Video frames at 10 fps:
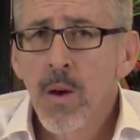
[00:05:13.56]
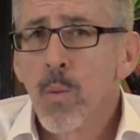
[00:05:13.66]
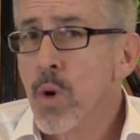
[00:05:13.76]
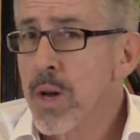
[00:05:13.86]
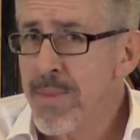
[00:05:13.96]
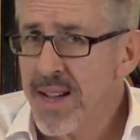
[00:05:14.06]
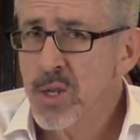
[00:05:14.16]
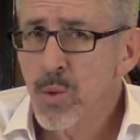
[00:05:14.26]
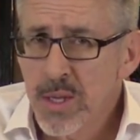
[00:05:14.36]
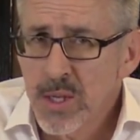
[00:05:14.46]
We'll get back to
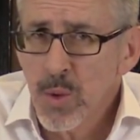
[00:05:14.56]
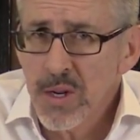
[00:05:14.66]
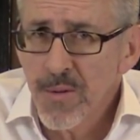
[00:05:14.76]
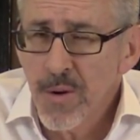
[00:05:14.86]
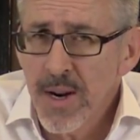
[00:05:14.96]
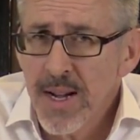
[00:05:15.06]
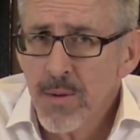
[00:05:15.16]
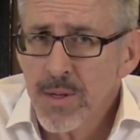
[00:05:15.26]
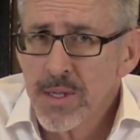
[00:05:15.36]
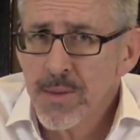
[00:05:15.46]
you within 24
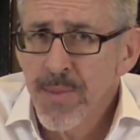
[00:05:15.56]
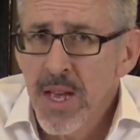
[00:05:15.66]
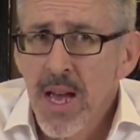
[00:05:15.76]
hours.